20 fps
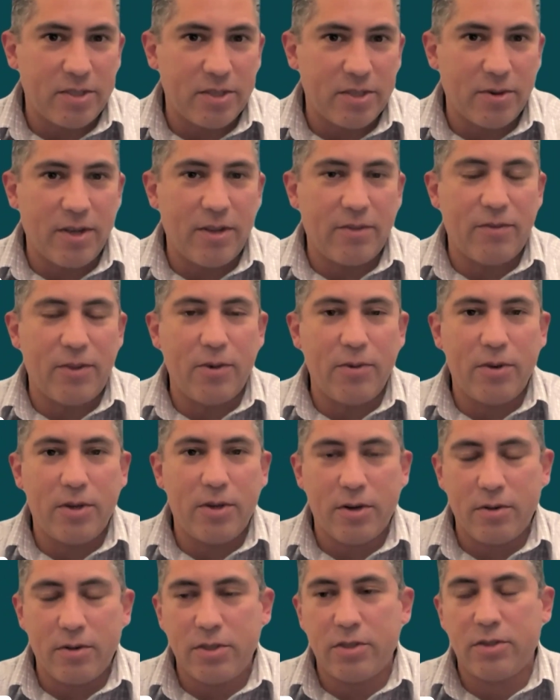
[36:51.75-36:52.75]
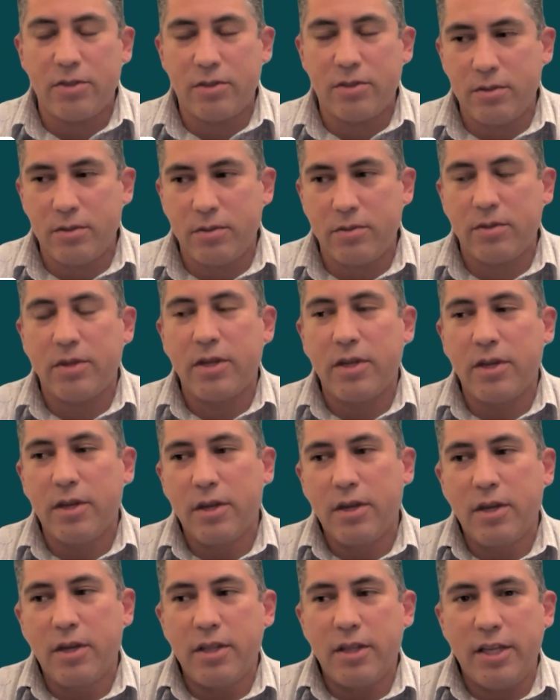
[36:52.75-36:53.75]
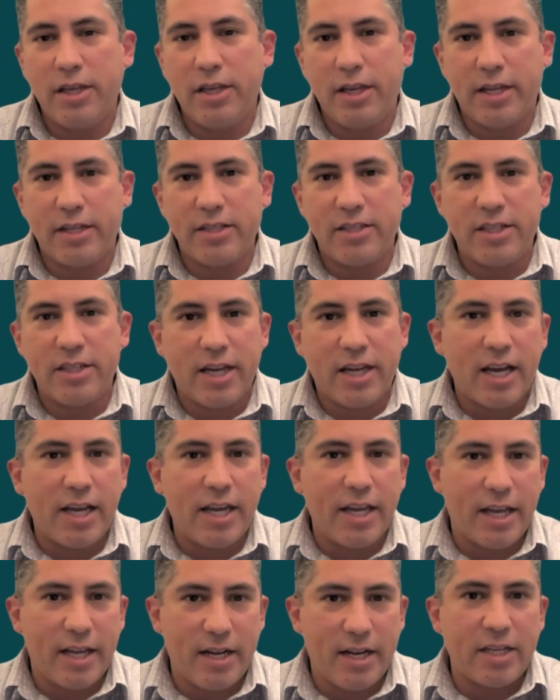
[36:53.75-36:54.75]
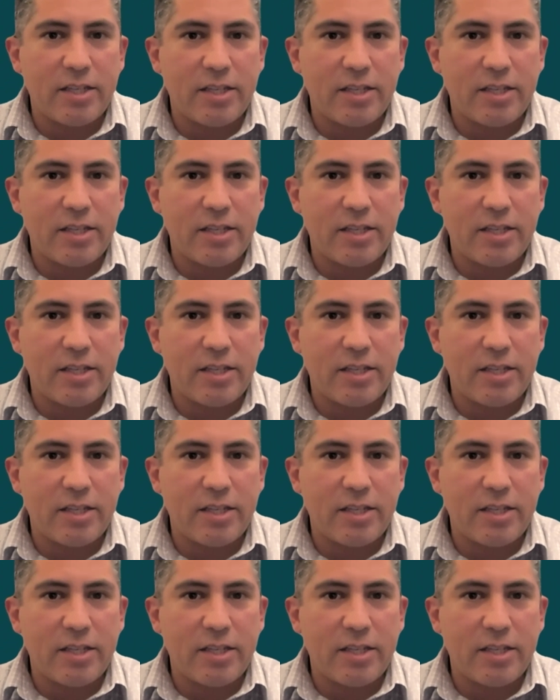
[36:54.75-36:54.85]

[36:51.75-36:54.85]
So if you go to the NCI and